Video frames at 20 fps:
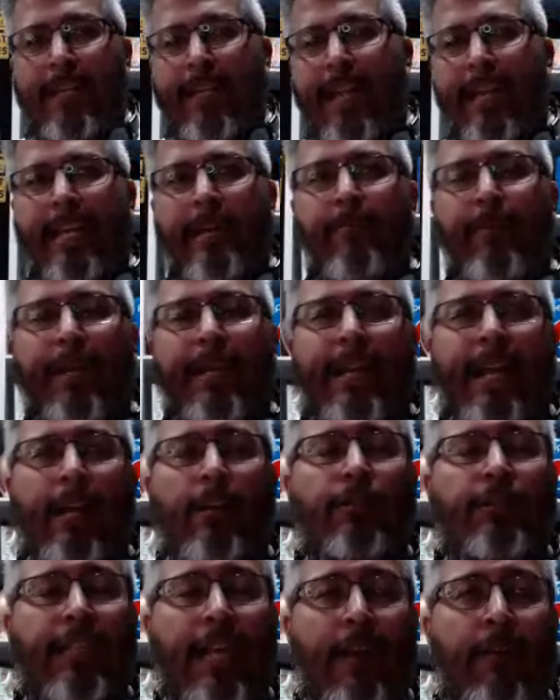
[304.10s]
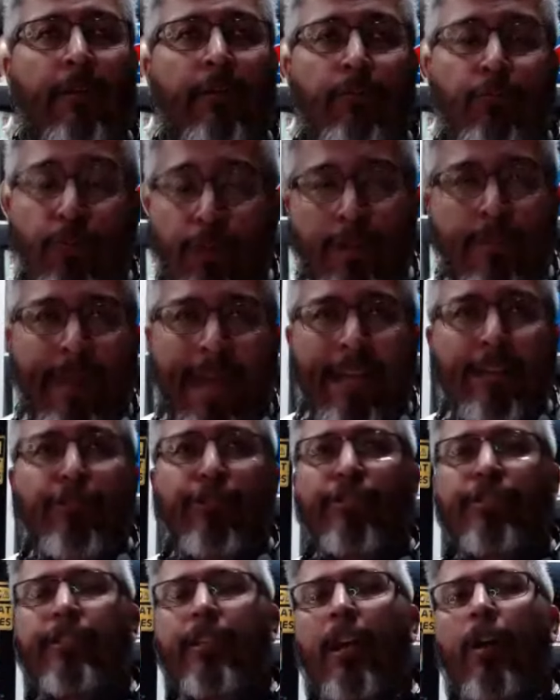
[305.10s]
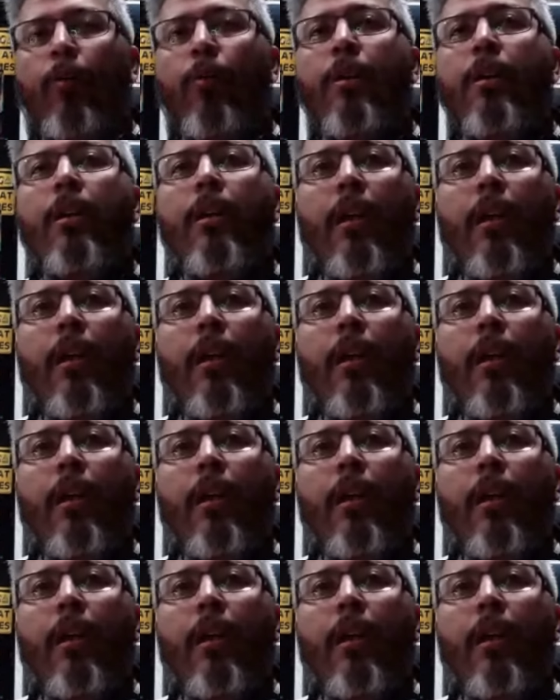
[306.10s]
in anybody else, I would imagine so.